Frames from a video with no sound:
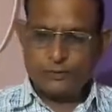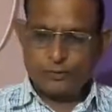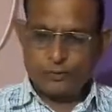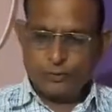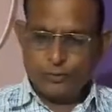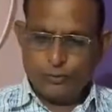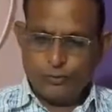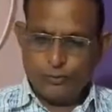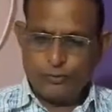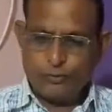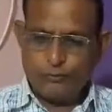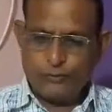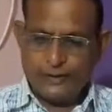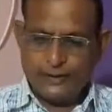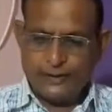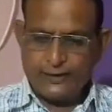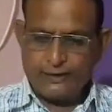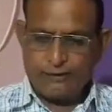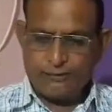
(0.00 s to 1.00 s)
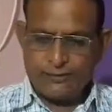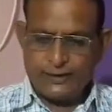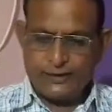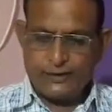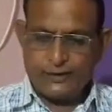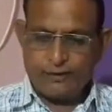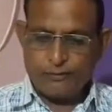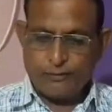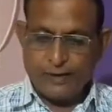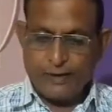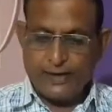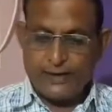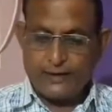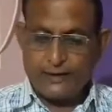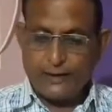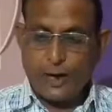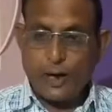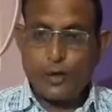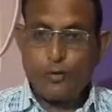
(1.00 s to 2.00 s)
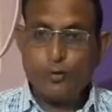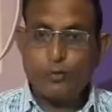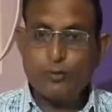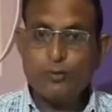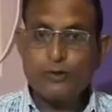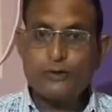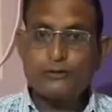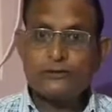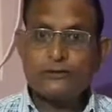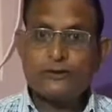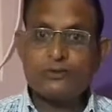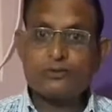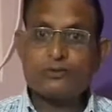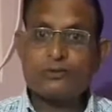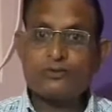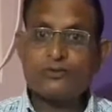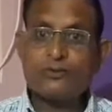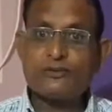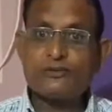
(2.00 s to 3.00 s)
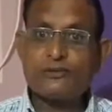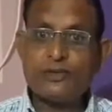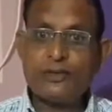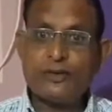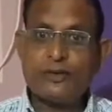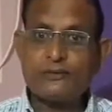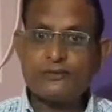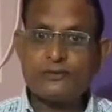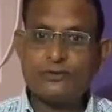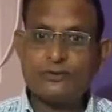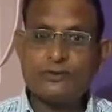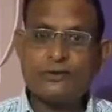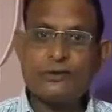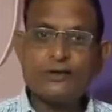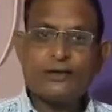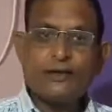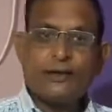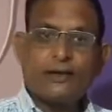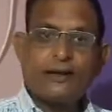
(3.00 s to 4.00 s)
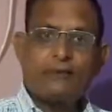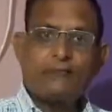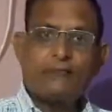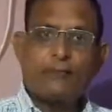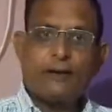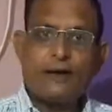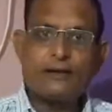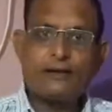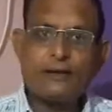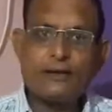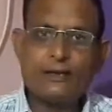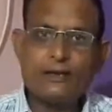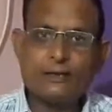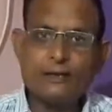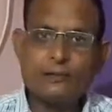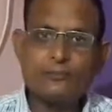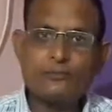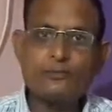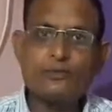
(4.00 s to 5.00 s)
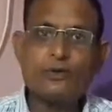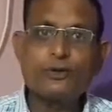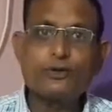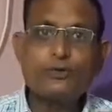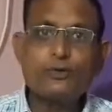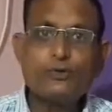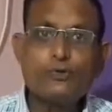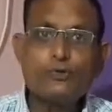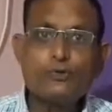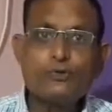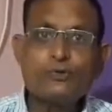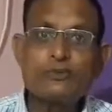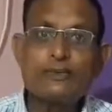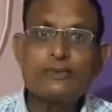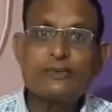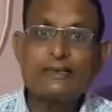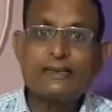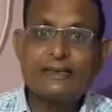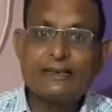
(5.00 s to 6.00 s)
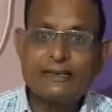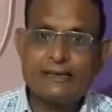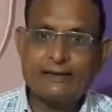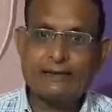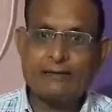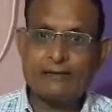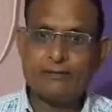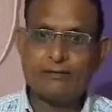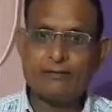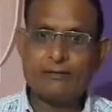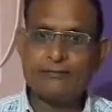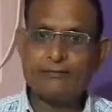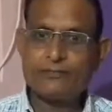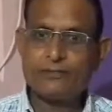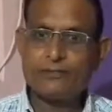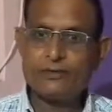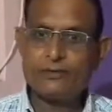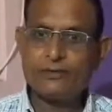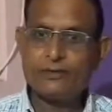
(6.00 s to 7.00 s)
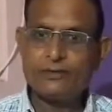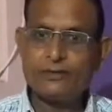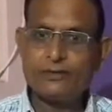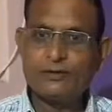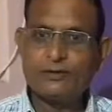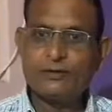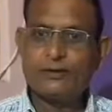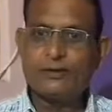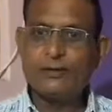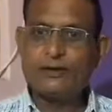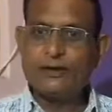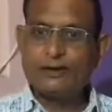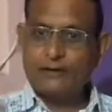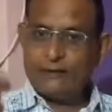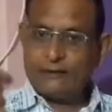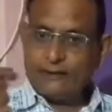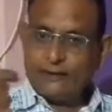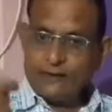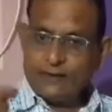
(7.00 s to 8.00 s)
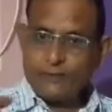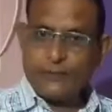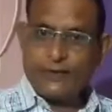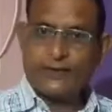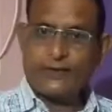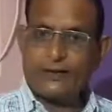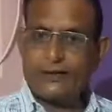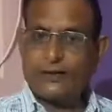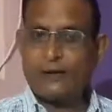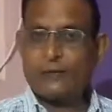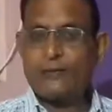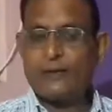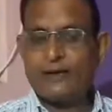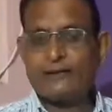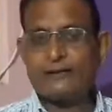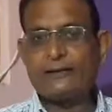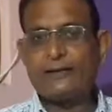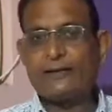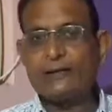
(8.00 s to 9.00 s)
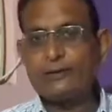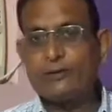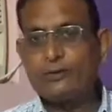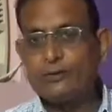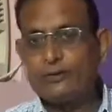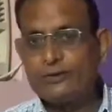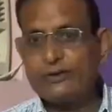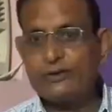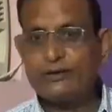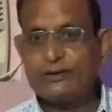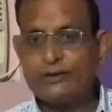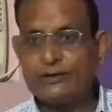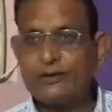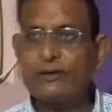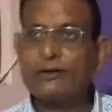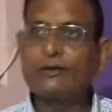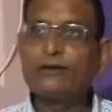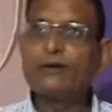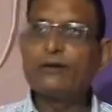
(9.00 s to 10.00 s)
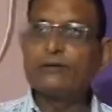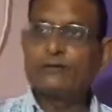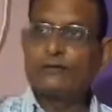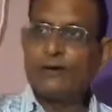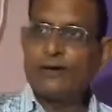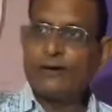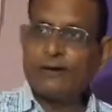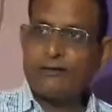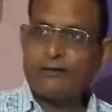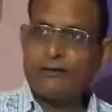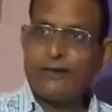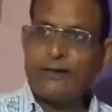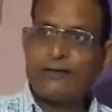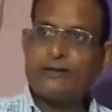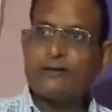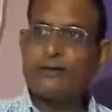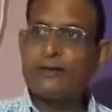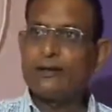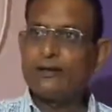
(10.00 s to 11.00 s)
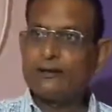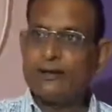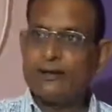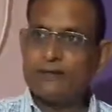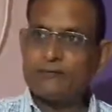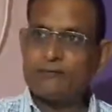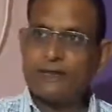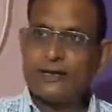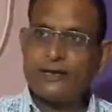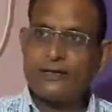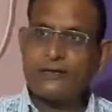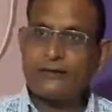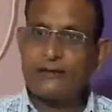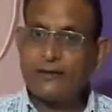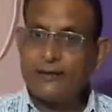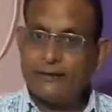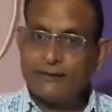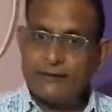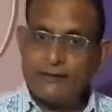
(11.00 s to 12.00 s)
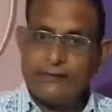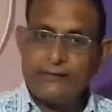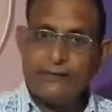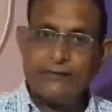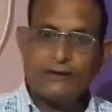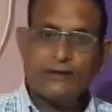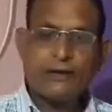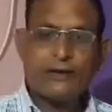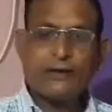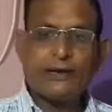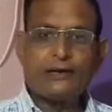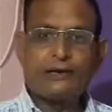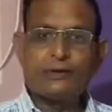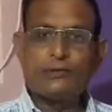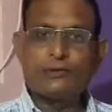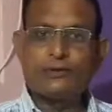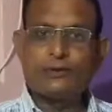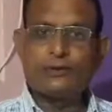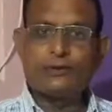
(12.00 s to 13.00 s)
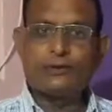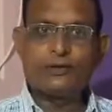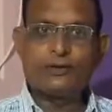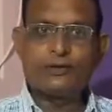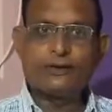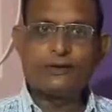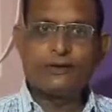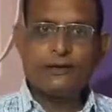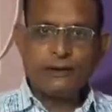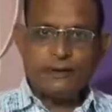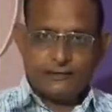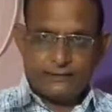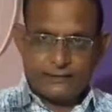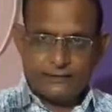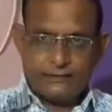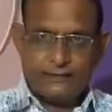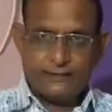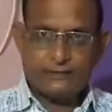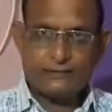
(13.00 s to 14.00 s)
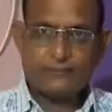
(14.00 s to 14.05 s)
who when where why and how these questions are answered and finally comes news in detail lead paragraph and then news in detail so headline deadline lead and news in detail this